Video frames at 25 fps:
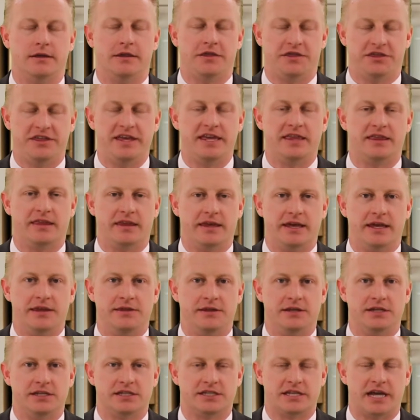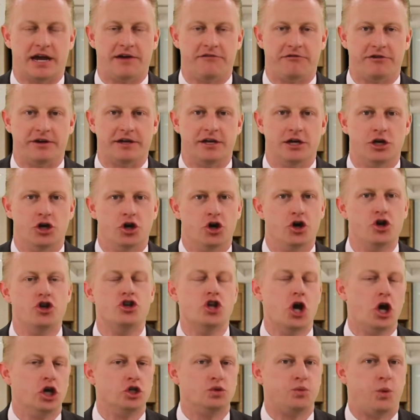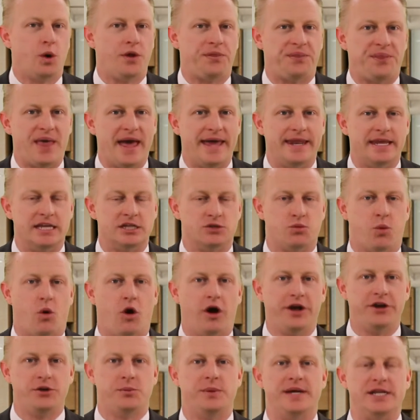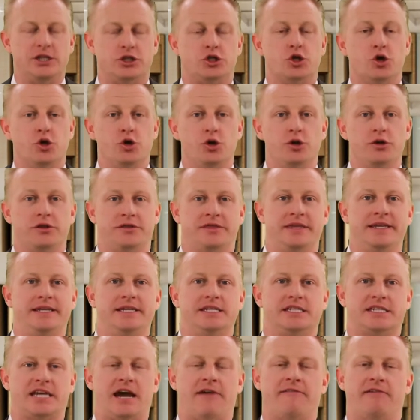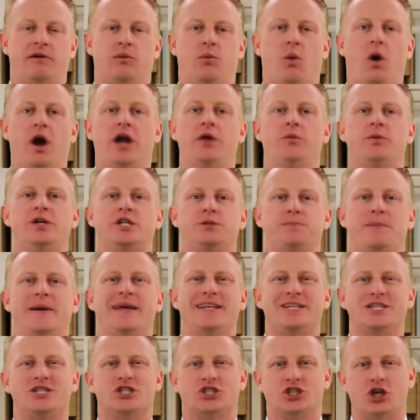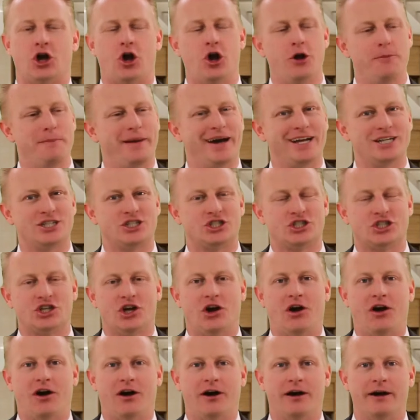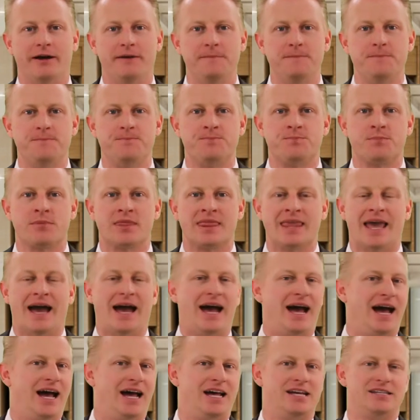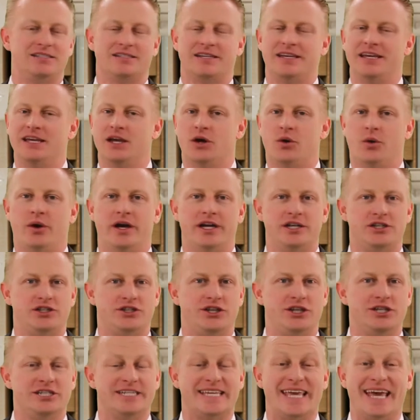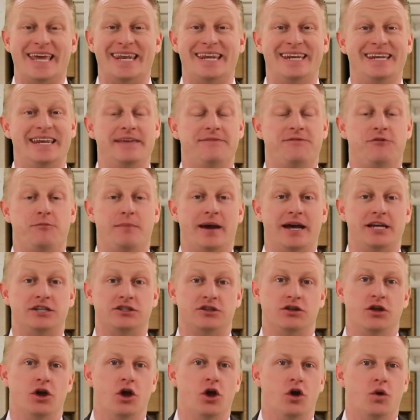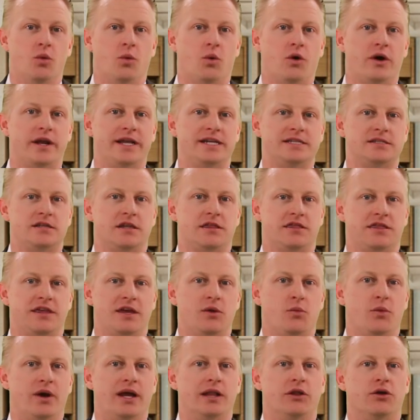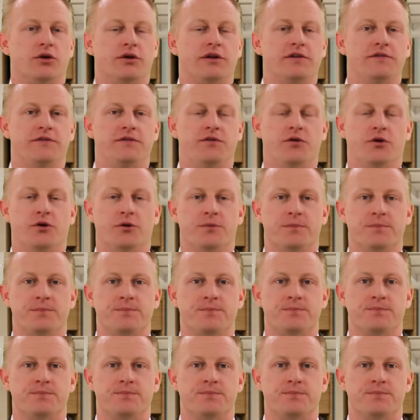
thing in the discovery. Who knows what that is? Why do we do the discovery? Why do we spend so much time asking questions, getting information? What is the thing we're looking for?